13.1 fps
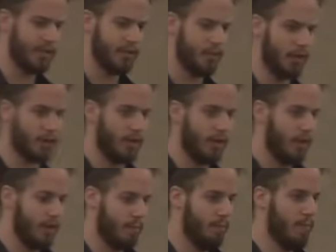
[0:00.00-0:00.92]
it didn't work.
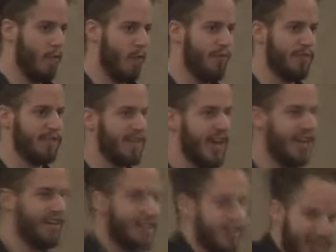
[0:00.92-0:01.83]
More
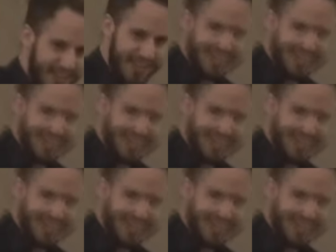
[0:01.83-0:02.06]
physicality. Like,